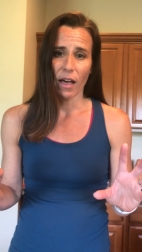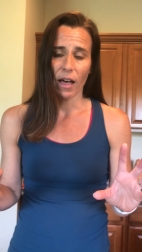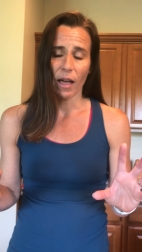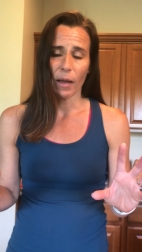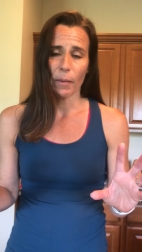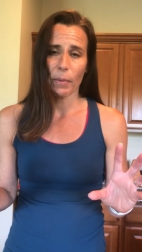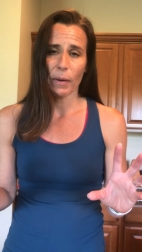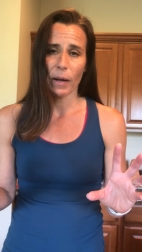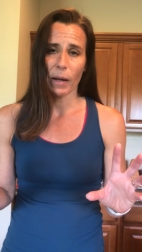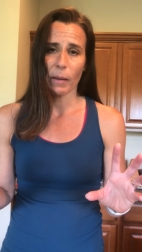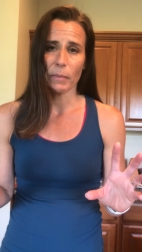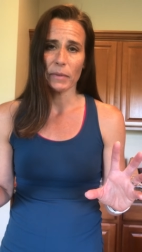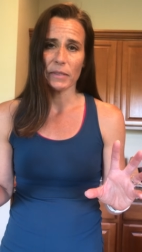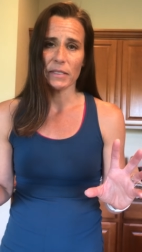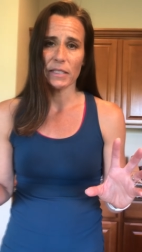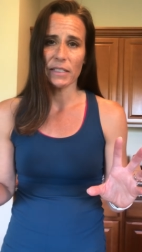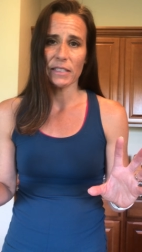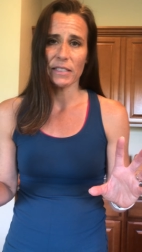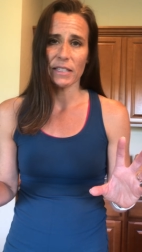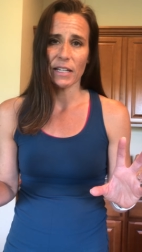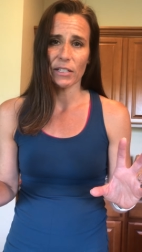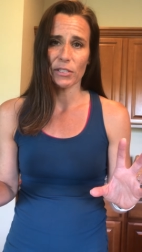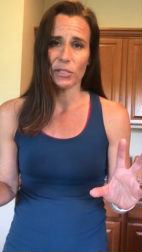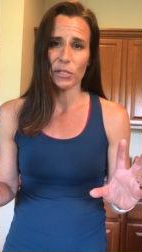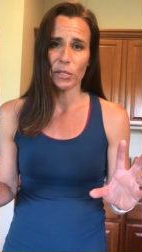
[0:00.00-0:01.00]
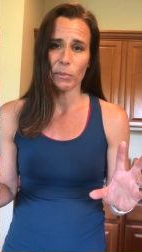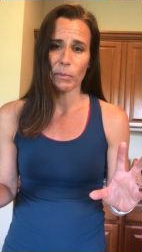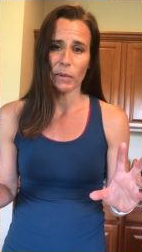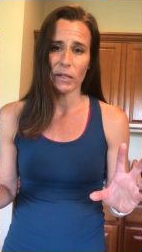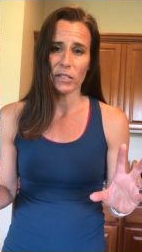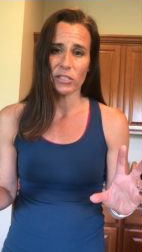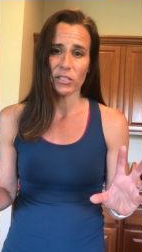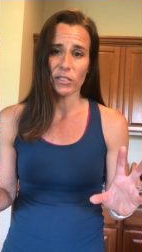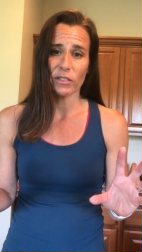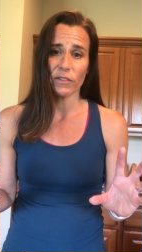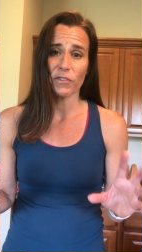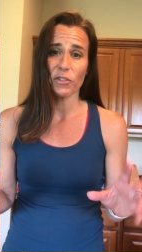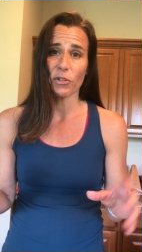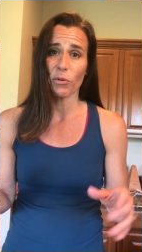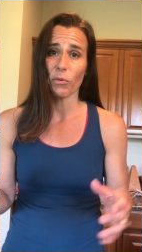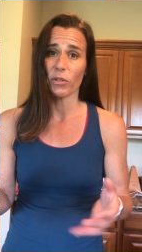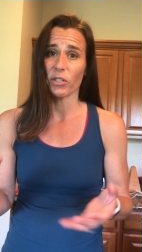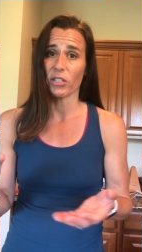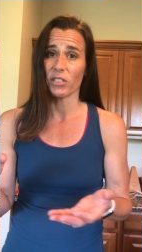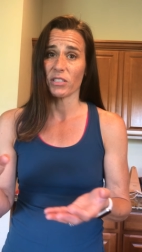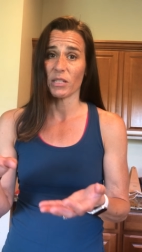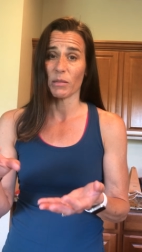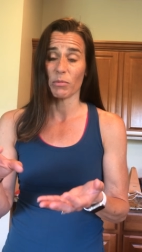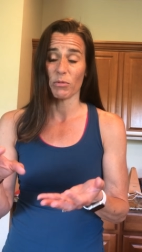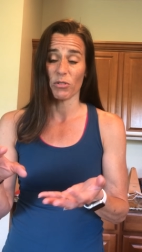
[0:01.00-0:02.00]
I promise it's not too much. And if you
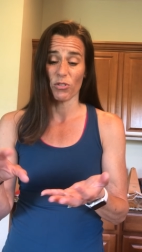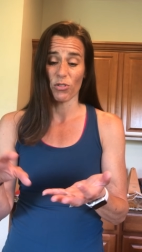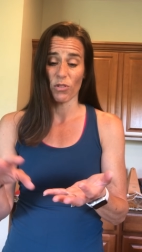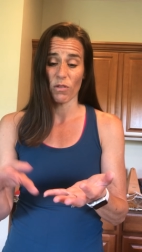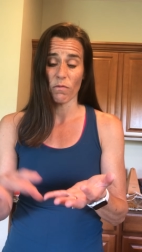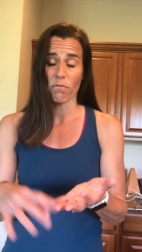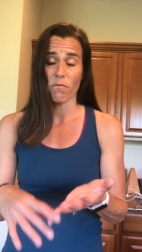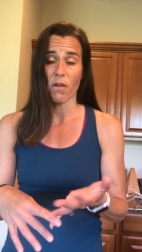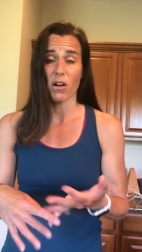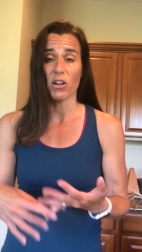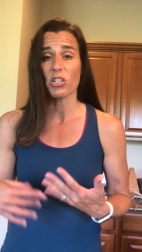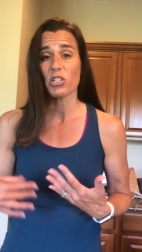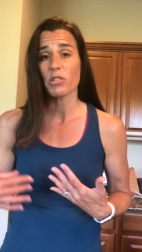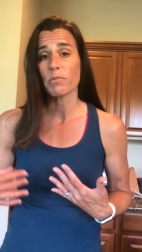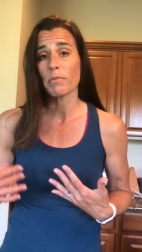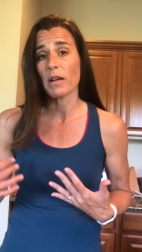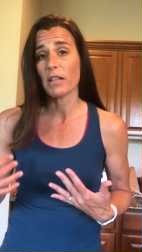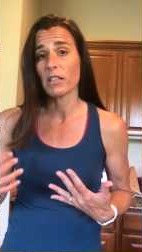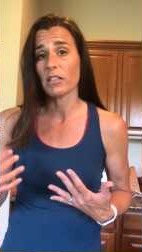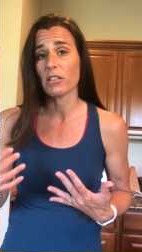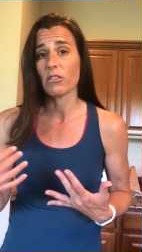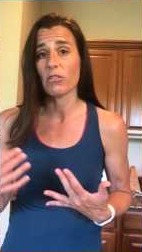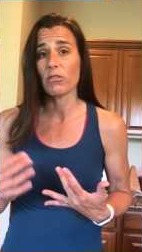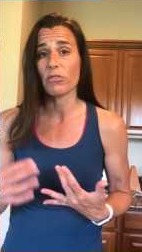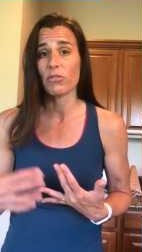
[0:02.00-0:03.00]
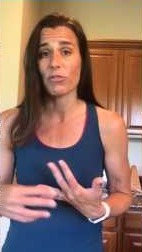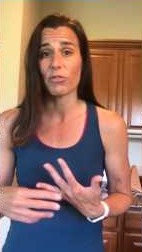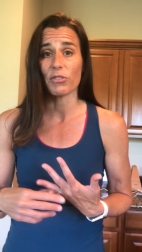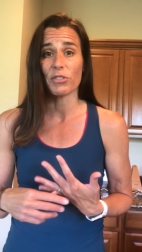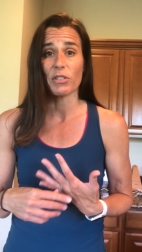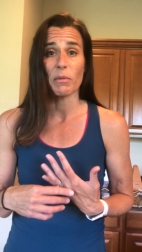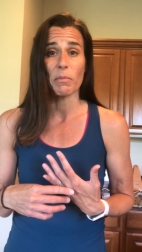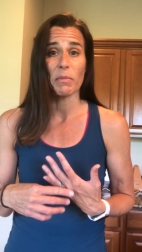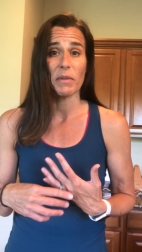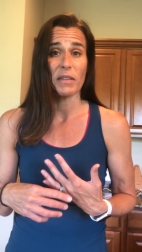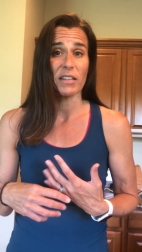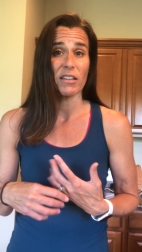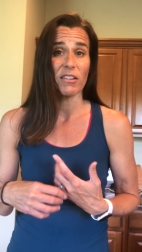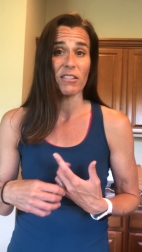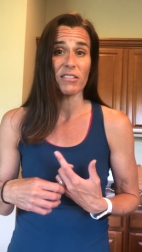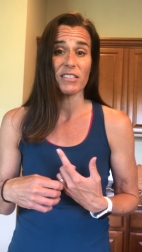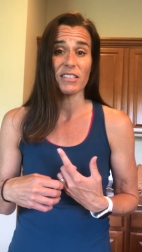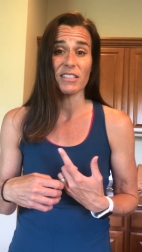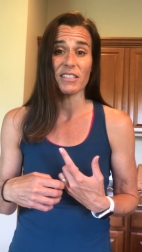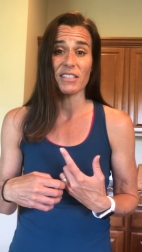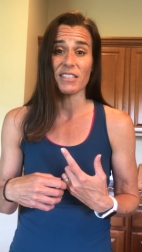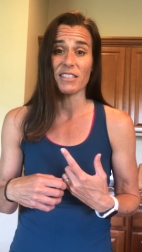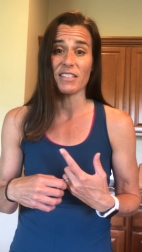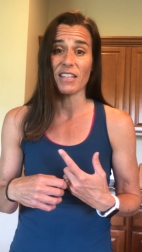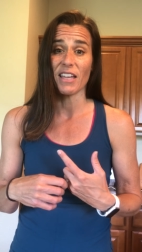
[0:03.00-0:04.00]
wanna substitute marshmallows or something else
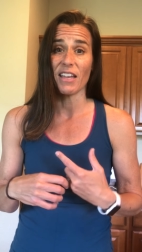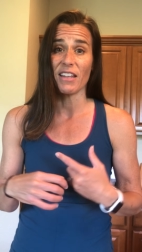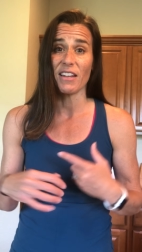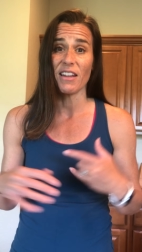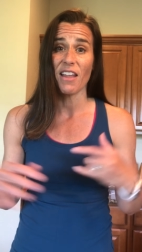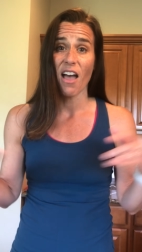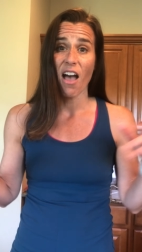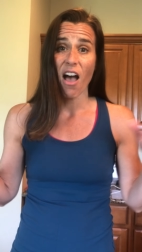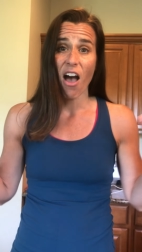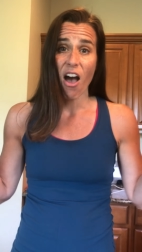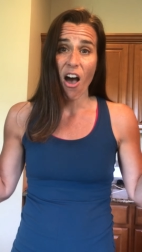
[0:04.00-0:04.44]
instead,